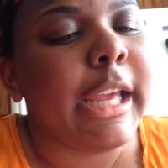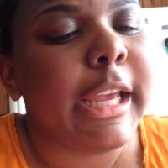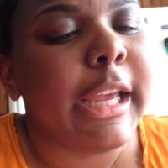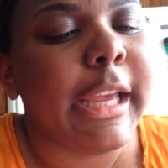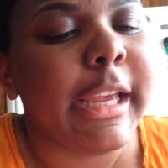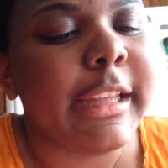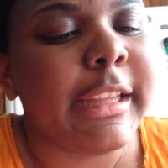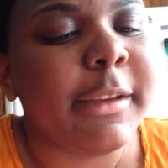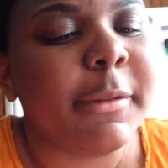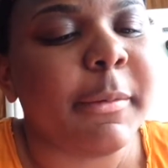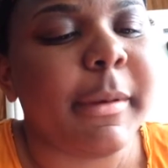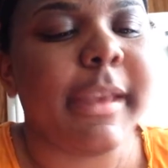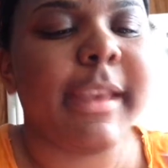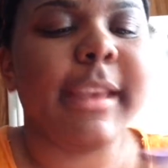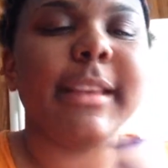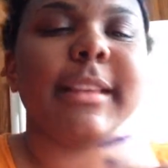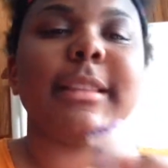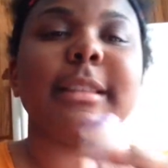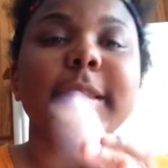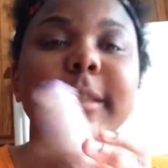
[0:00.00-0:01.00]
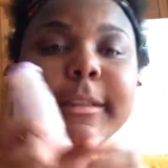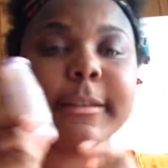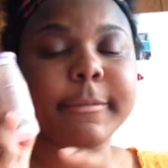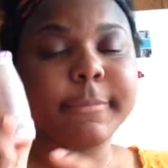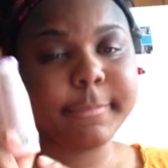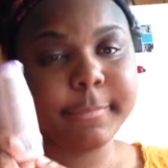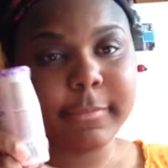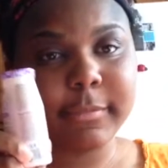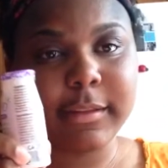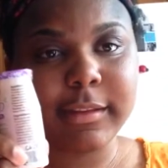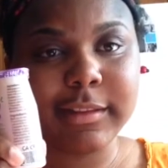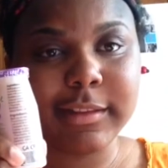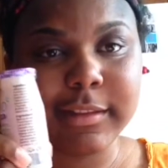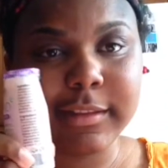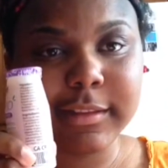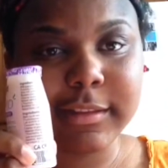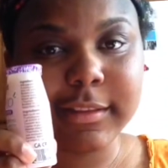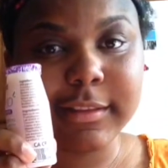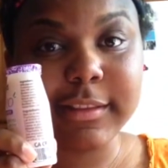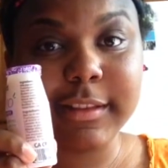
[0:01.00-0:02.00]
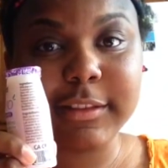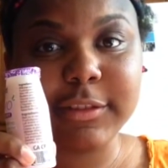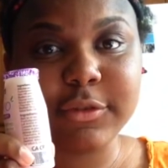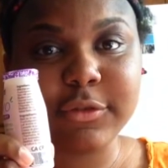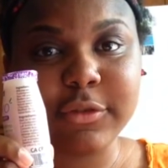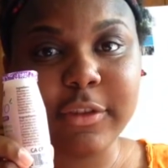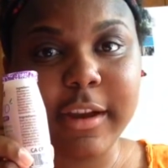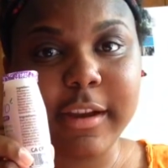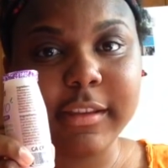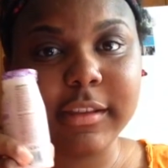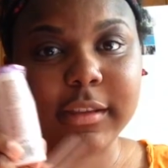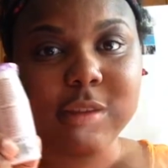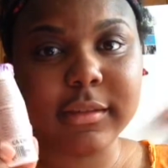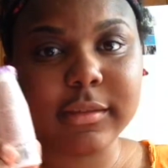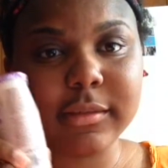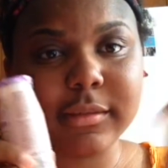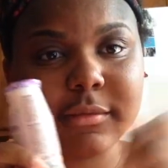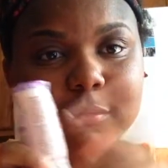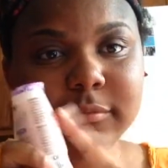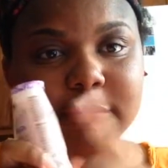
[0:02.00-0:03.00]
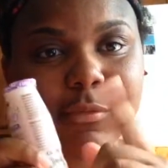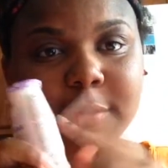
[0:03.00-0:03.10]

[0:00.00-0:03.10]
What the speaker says: Anyways, let's try this.